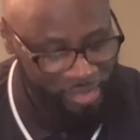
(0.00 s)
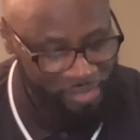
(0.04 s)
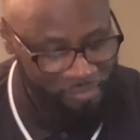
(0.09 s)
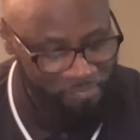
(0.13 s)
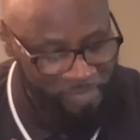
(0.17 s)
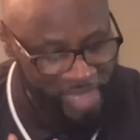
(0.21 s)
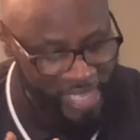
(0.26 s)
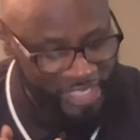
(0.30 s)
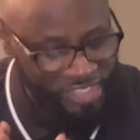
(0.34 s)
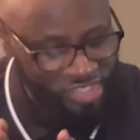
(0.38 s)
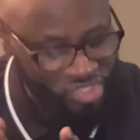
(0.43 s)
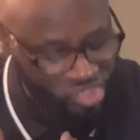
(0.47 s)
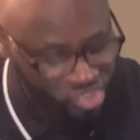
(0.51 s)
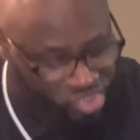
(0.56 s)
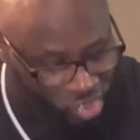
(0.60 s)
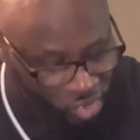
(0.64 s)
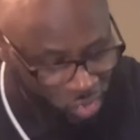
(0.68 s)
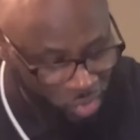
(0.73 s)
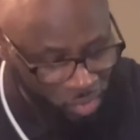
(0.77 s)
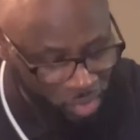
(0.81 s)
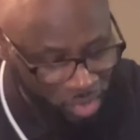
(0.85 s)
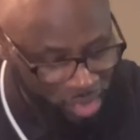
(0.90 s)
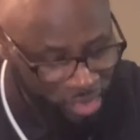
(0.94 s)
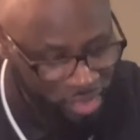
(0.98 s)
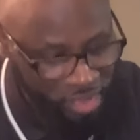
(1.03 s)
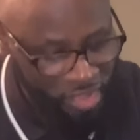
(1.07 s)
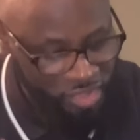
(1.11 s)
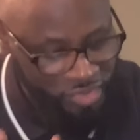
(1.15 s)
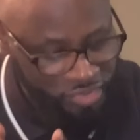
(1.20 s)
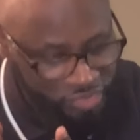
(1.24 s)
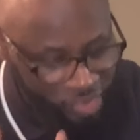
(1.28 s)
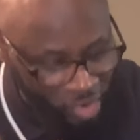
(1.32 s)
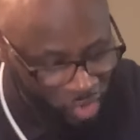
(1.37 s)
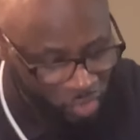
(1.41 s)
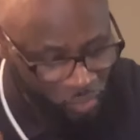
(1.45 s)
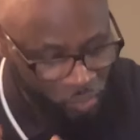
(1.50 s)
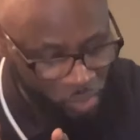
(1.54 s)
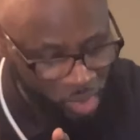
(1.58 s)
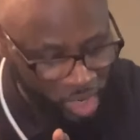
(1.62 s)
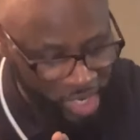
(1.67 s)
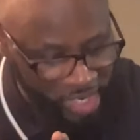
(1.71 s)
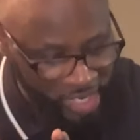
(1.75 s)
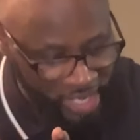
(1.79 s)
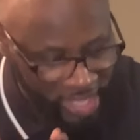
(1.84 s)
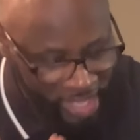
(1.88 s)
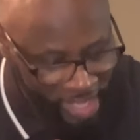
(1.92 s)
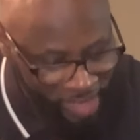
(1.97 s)
make sure no
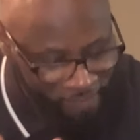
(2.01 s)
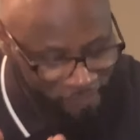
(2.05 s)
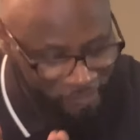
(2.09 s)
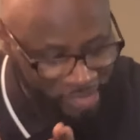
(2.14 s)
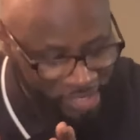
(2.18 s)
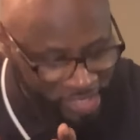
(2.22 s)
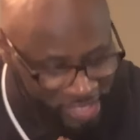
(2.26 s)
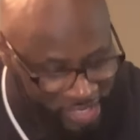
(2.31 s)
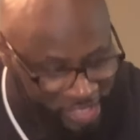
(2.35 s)
one ever